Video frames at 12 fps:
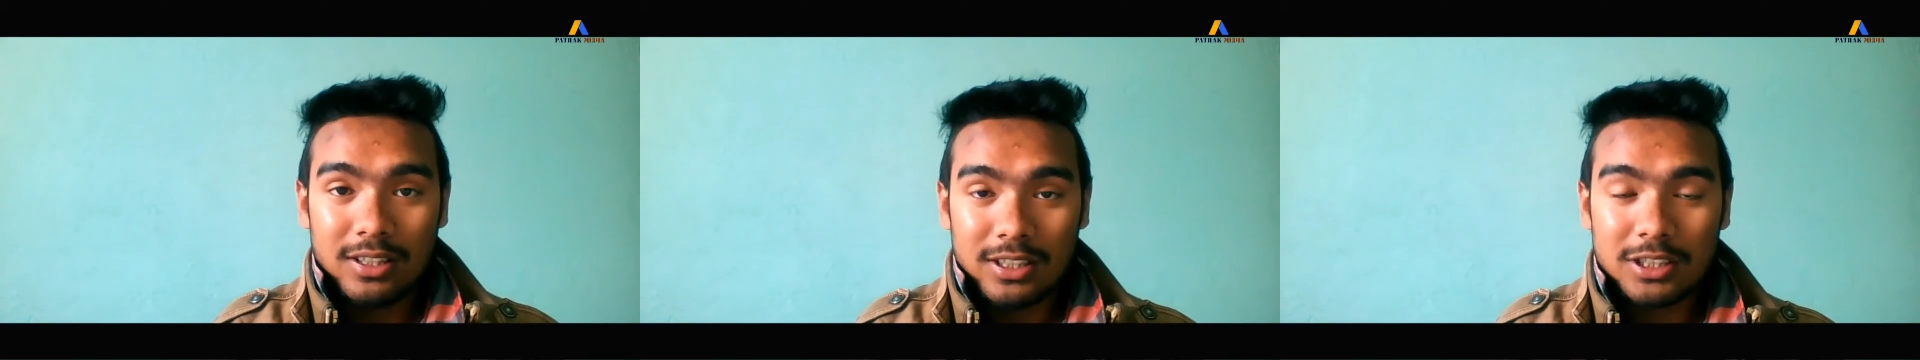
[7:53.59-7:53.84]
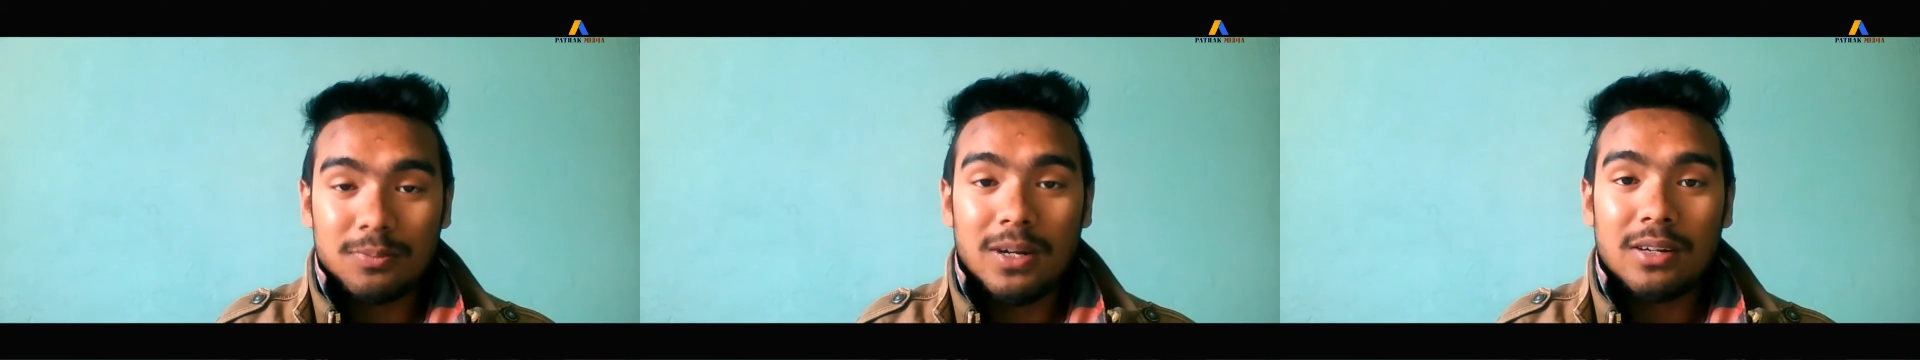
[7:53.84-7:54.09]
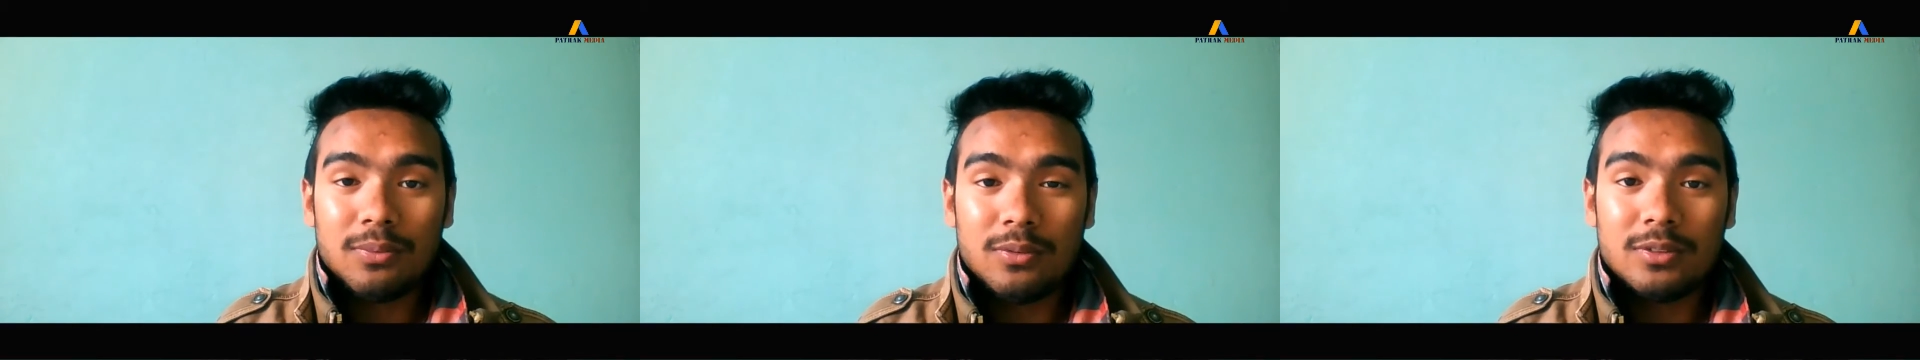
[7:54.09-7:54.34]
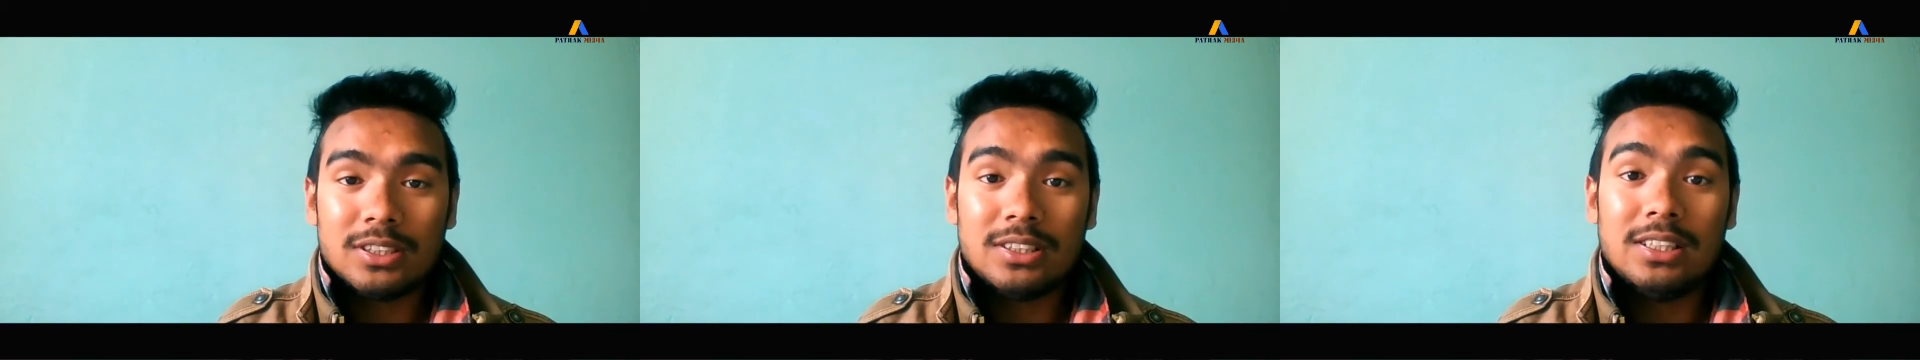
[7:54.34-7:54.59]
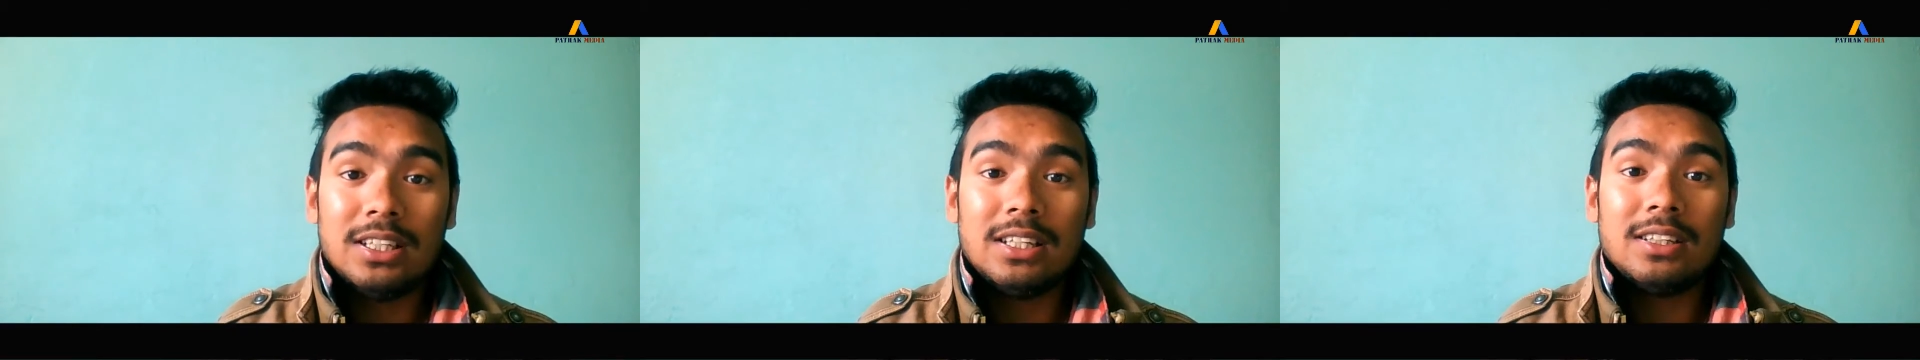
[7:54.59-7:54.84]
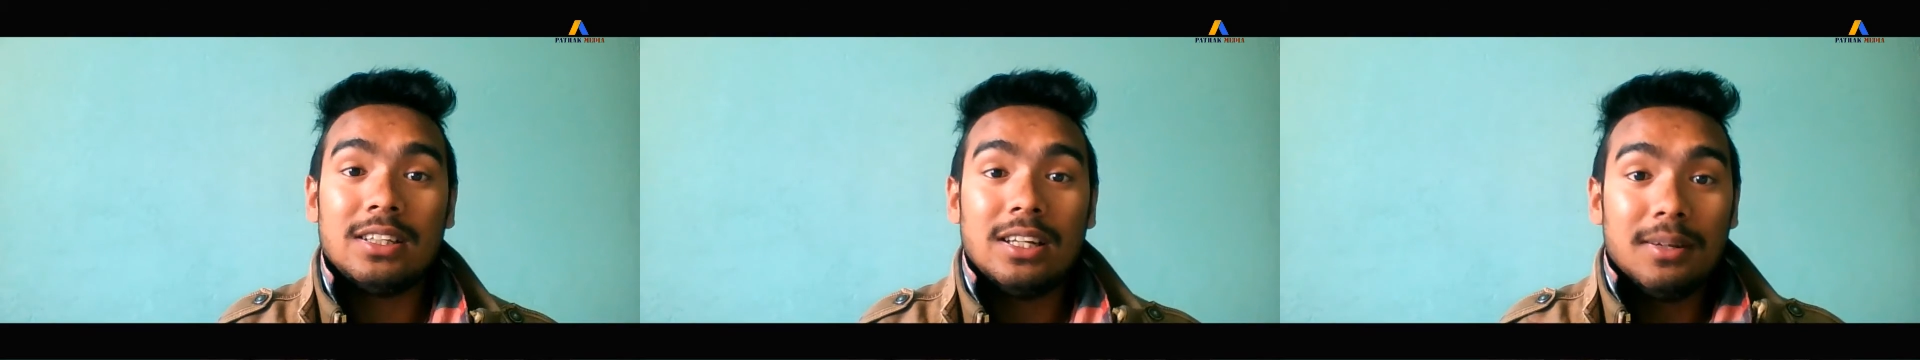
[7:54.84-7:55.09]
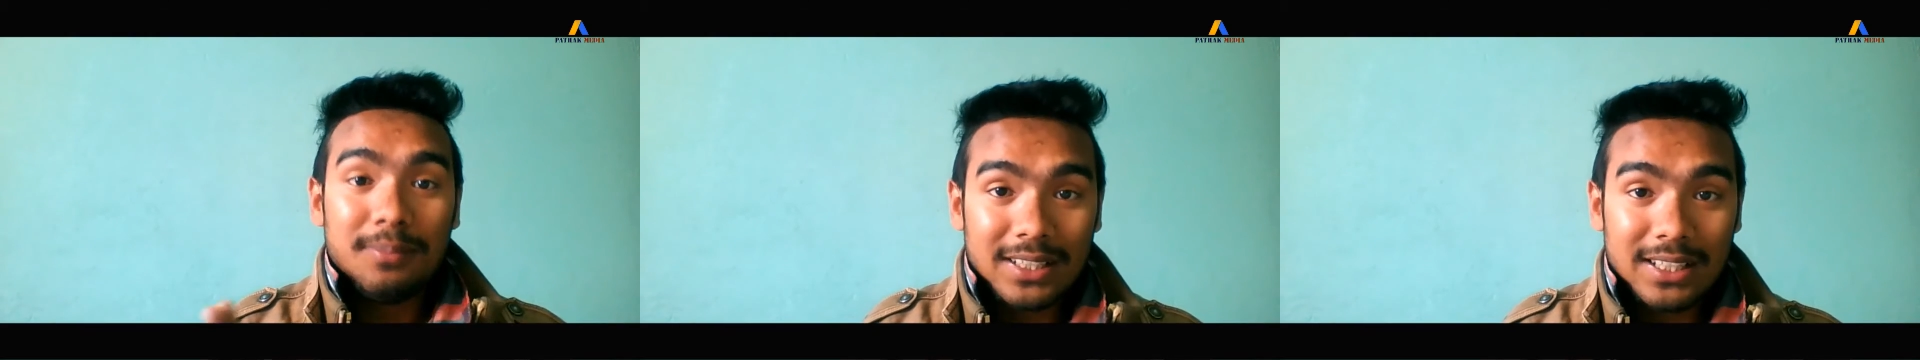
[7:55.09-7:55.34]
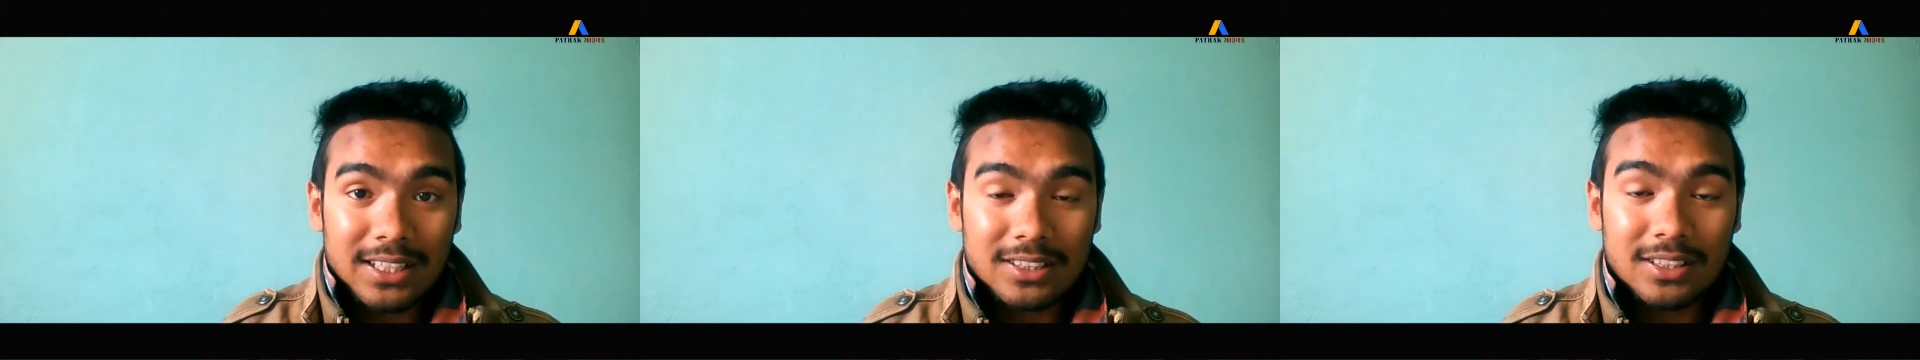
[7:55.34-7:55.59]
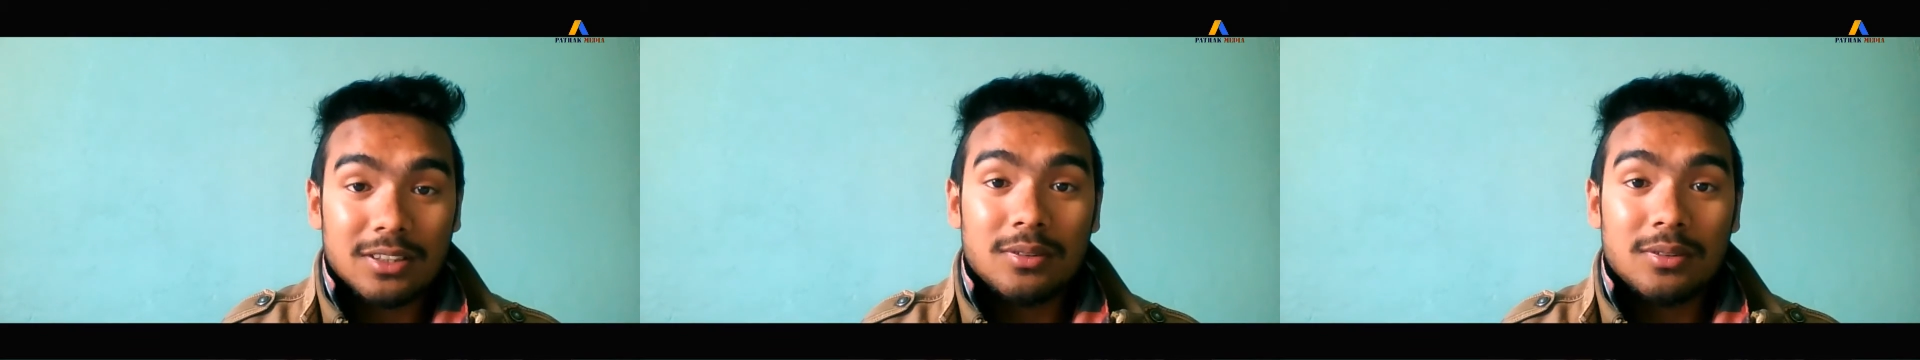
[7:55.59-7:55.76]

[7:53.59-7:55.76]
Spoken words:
smartphones, then the application